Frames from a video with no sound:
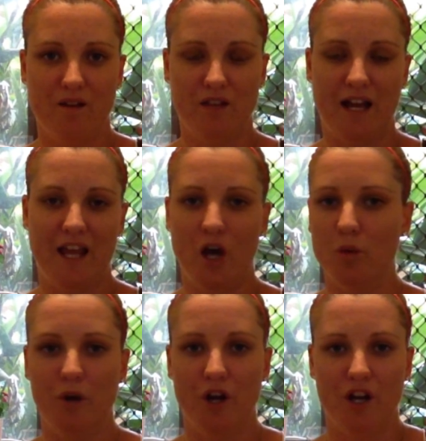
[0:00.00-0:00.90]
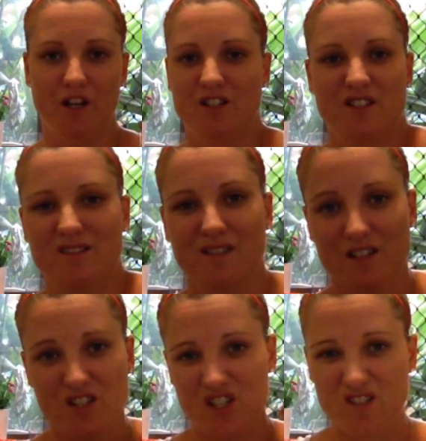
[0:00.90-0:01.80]
like elbow, and
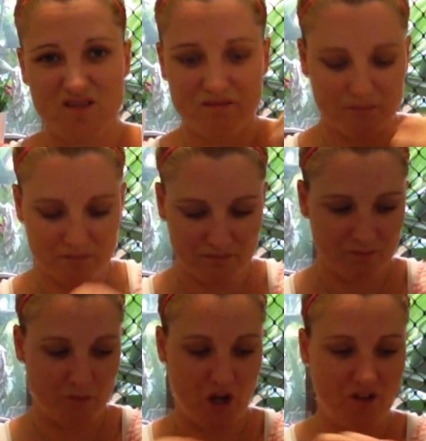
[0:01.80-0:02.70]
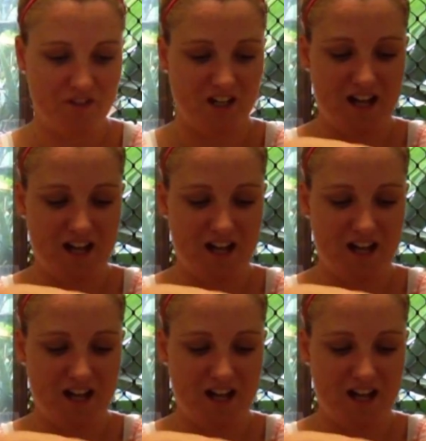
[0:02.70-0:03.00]
it's just perfect.